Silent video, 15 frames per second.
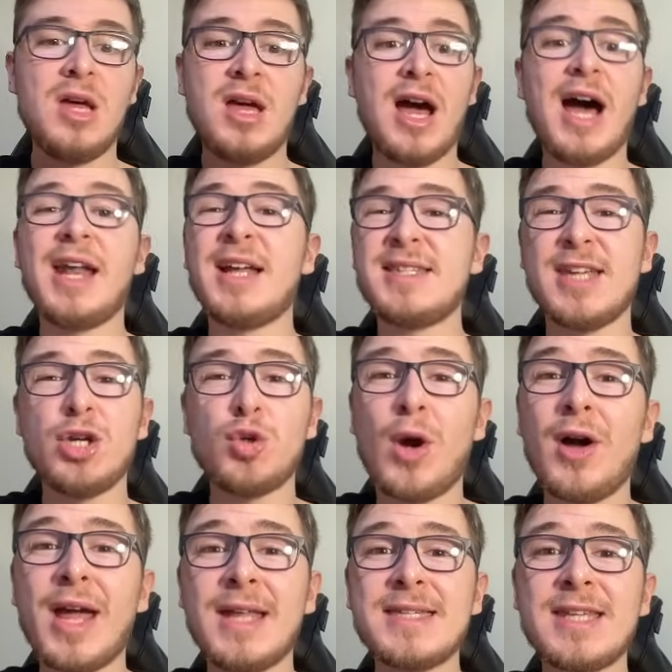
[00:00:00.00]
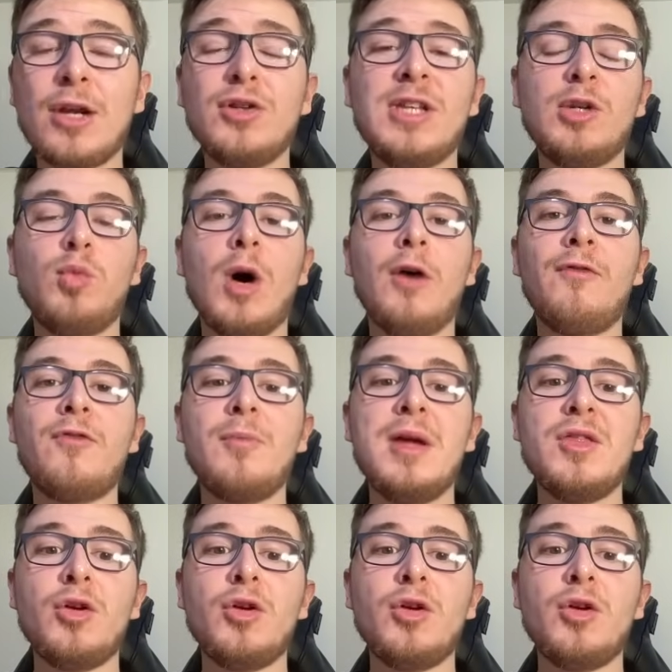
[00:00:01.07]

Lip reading: and I say Joao Cancelo did well for me.